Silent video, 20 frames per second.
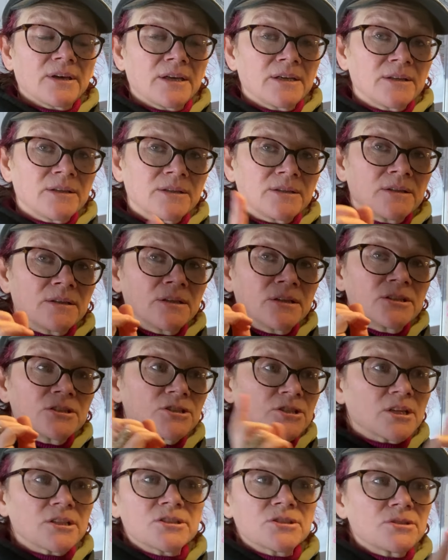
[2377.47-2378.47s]
and in
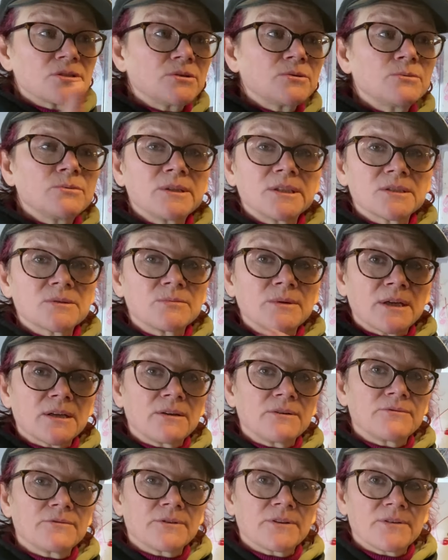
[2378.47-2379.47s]
just two weeks we had
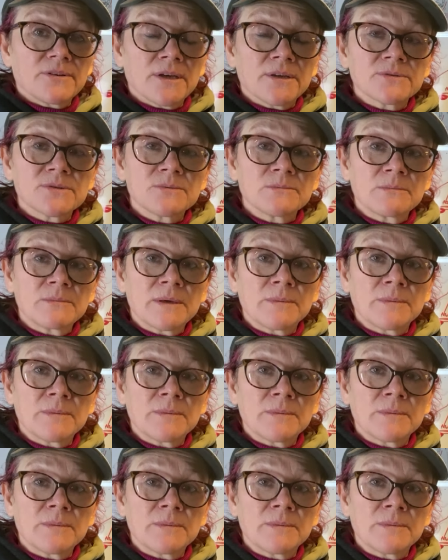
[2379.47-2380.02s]
over a thousand